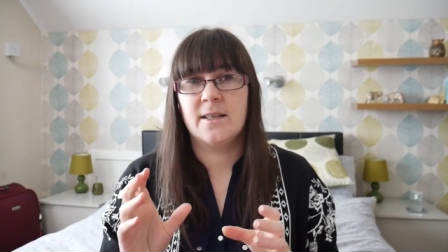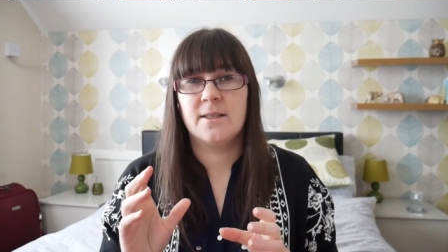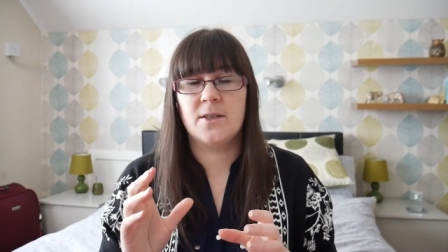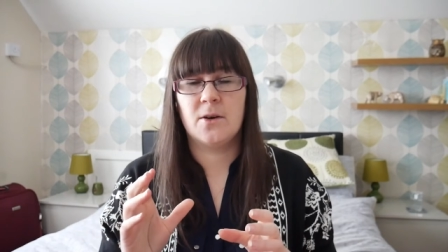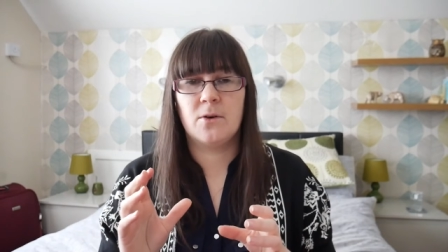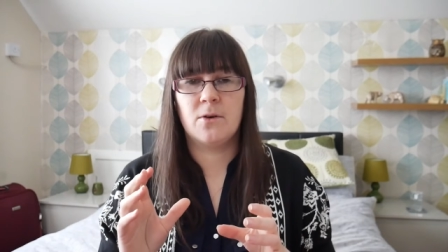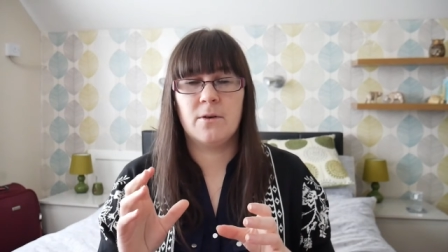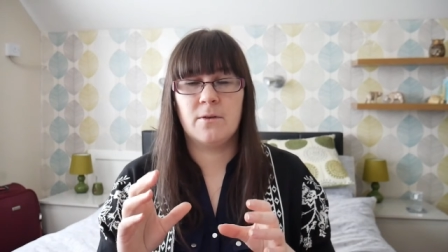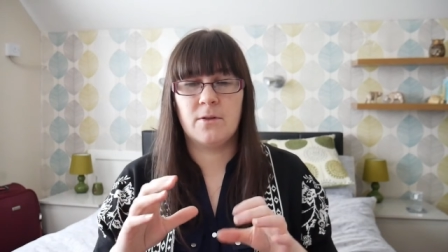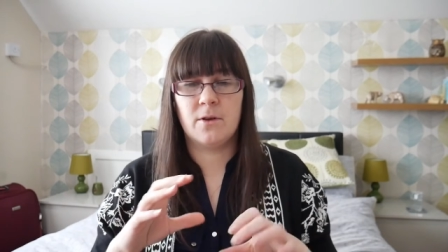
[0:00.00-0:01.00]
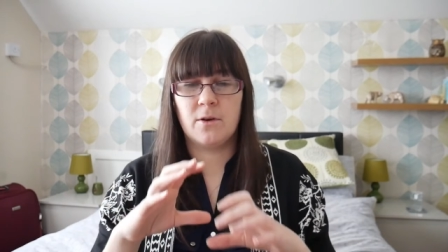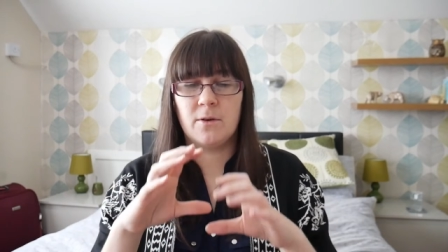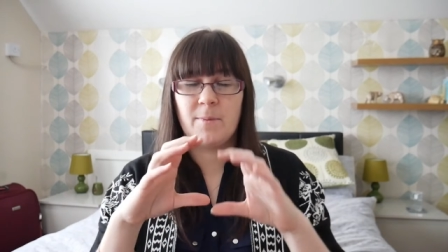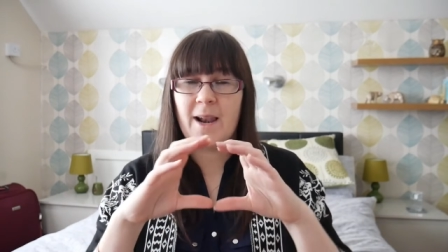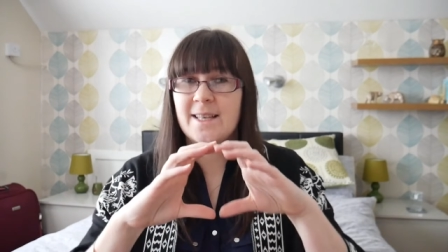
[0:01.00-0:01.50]
So
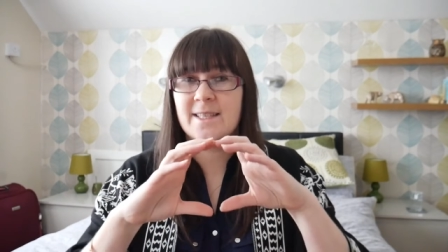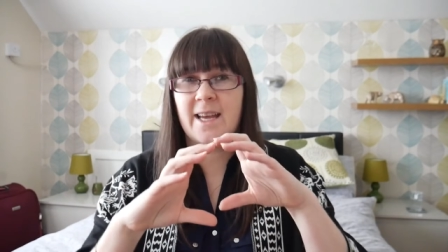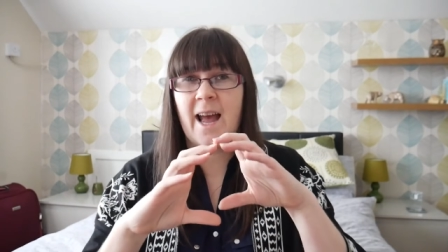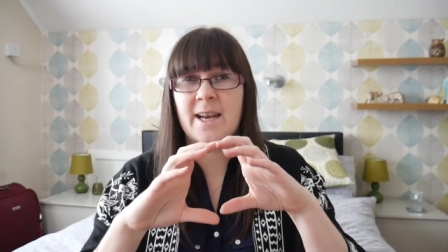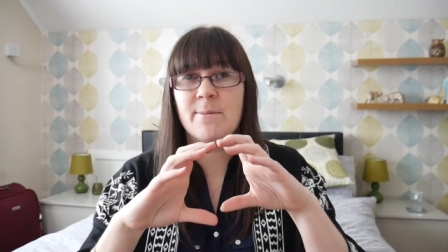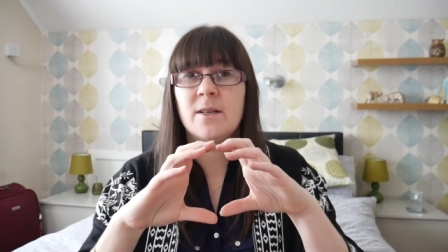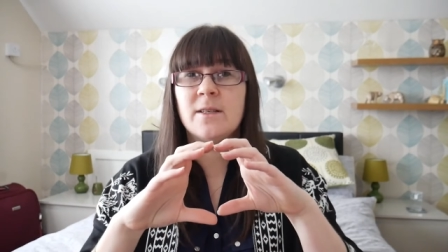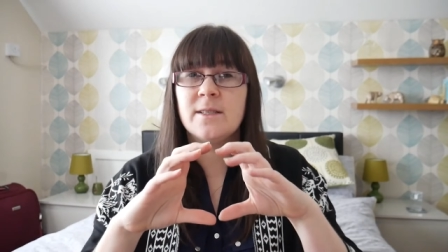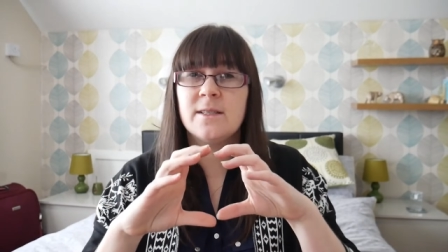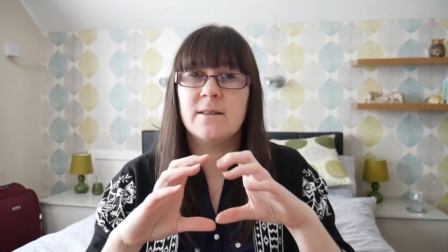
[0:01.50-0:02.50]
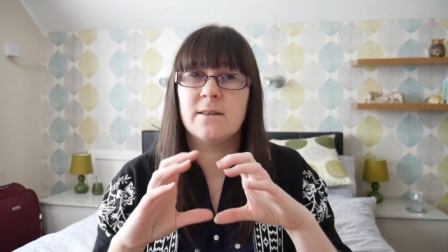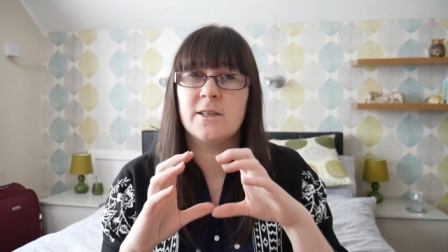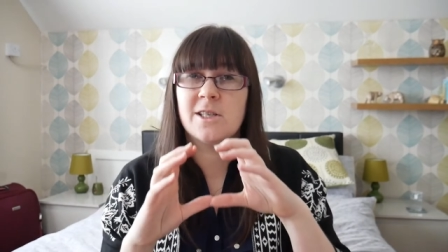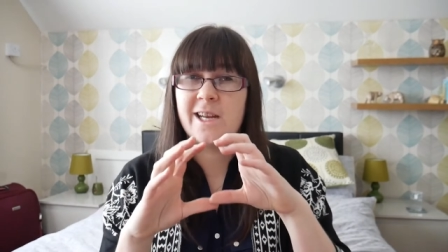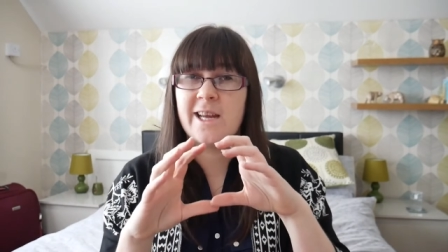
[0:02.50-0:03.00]
the plastic animals, the
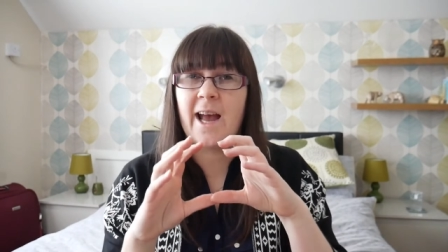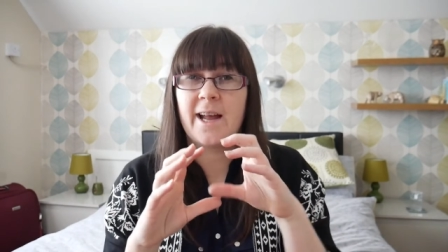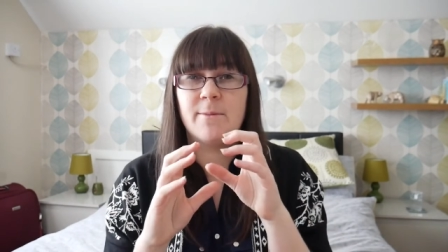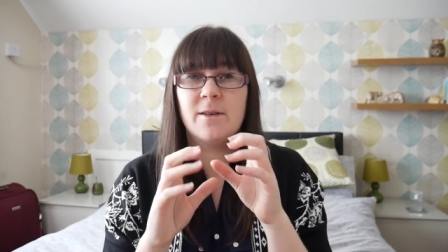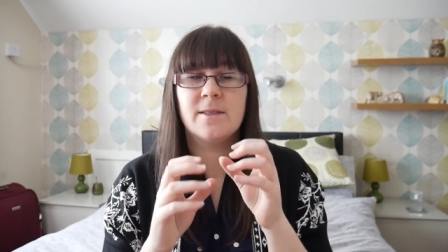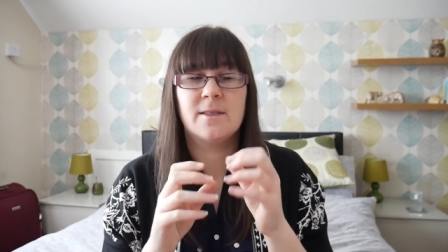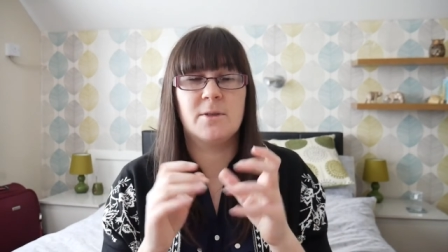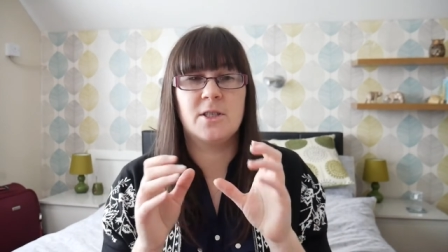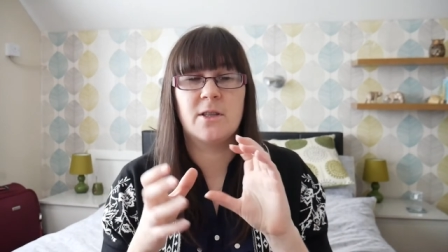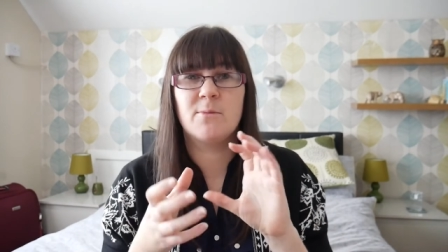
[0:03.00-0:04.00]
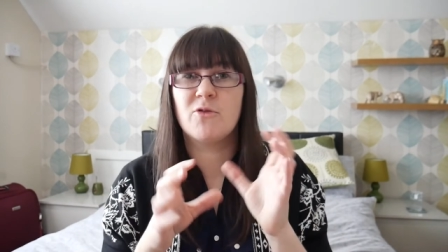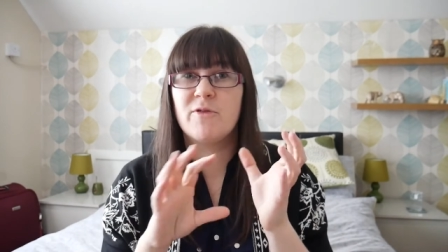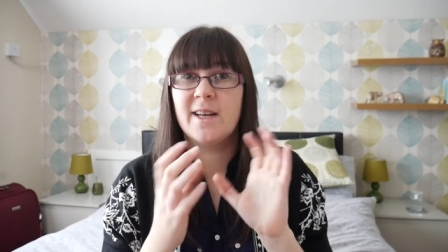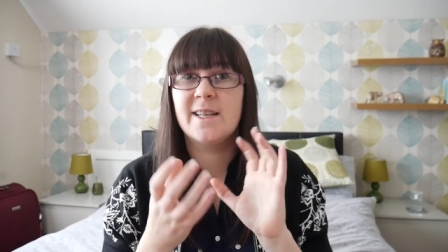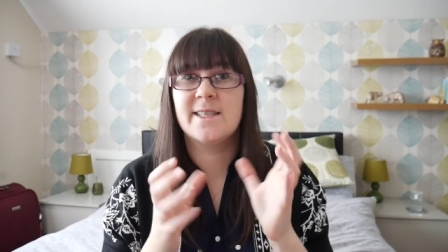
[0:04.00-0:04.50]
Schleich animals, which are the more
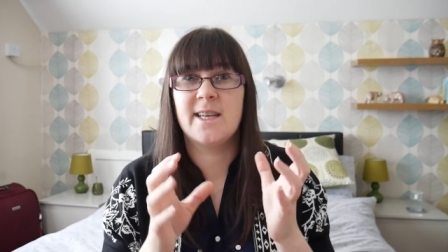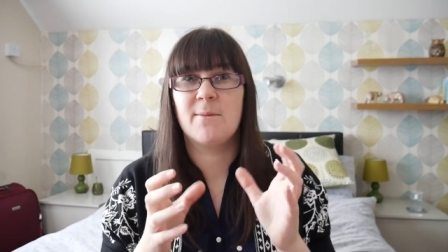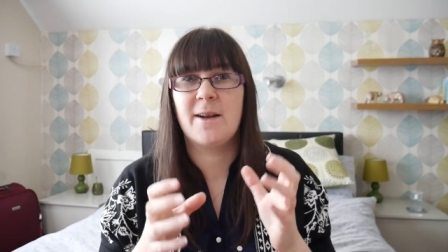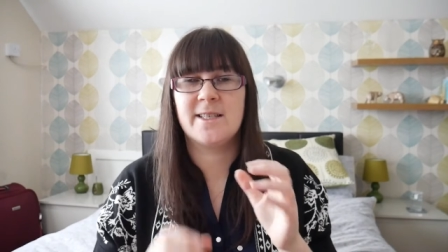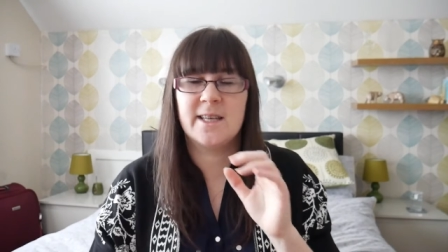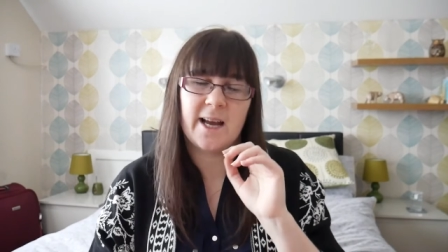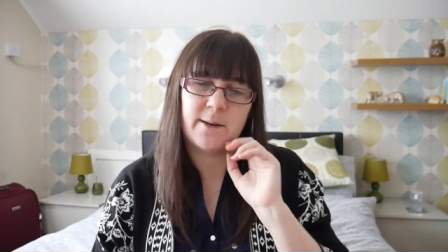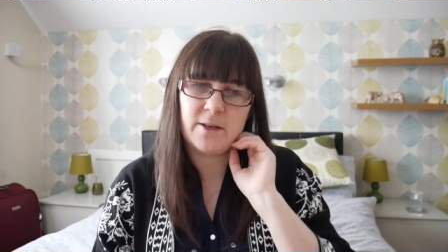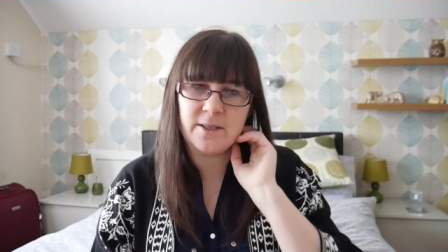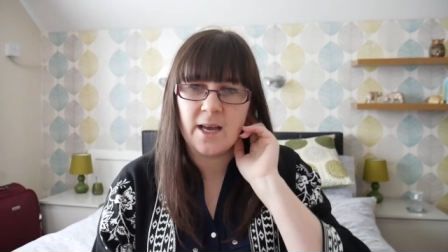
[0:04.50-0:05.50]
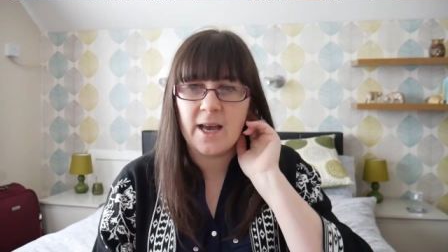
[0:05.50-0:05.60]
realistic plastic animals,